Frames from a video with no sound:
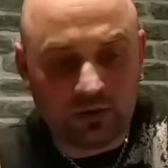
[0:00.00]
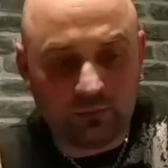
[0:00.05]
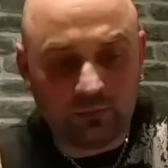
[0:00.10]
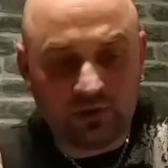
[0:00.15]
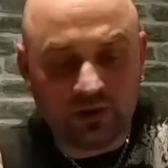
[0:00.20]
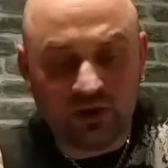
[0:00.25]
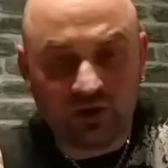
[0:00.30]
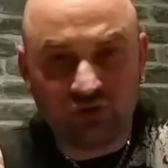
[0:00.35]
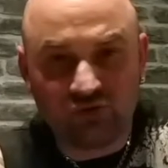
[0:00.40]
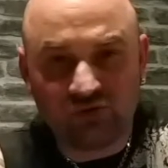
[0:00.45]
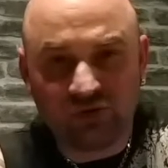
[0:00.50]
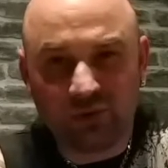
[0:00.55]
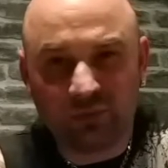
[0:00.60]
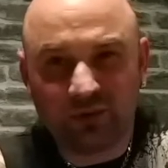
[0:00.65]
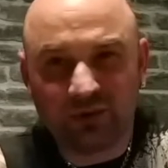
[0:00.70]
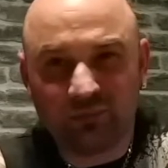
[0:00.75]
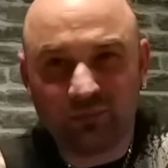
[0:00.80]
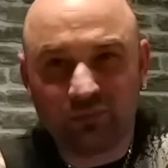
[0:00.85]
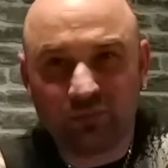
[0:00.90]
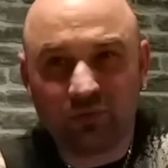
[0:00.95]
Been
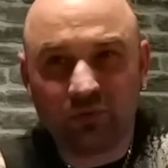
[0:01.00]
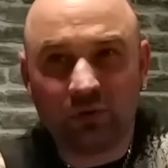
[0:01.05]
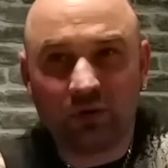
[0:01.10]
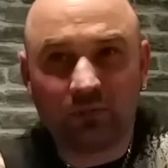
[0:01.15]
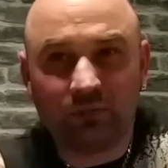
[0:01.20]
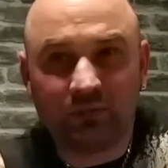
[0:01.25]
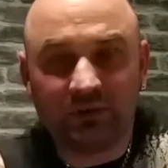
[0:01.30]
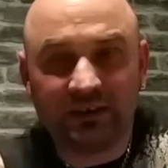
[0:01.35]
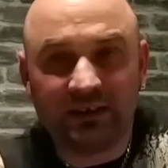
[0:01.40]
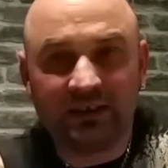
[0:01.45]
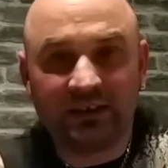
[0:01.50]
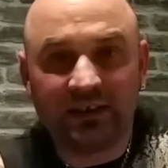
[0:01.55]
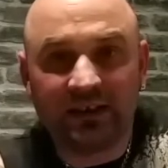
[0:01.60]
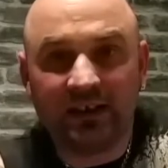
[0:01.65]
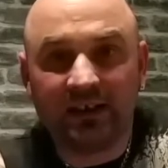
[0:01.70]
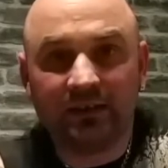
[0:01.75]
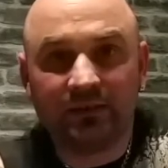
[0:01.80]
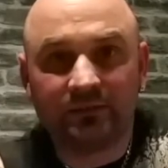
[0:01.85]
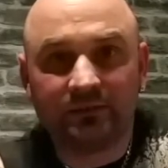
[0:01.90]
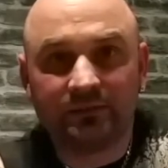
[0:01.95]
growing properly
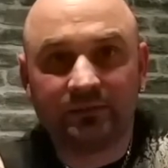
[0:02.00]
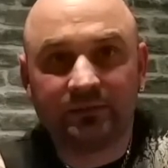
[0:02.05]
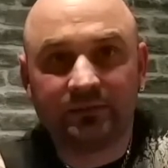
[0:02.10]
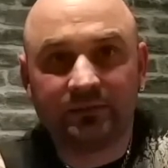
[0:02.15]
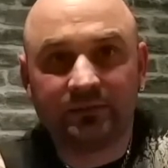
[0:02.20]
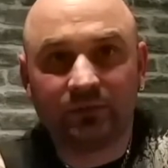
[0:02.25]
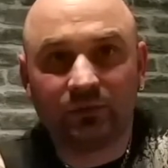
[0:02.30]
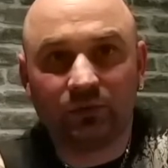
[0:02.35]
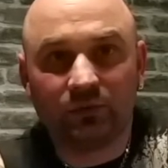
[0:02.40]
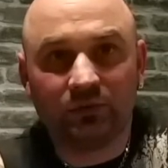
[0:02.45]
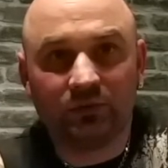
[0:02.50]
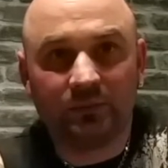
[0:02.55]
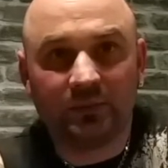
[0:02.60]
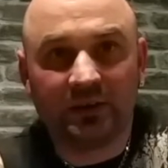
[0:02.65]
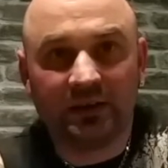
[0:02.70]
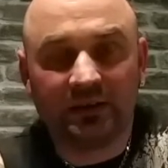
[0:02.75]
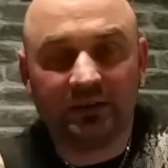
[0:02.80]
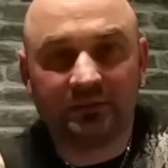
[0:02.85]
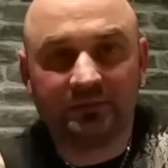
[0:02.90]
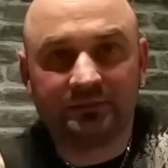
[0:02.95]
now for
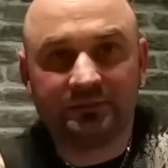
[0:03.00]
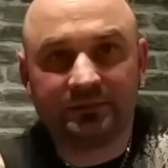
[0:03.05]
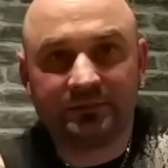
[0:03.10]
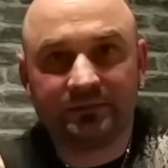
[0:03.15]
about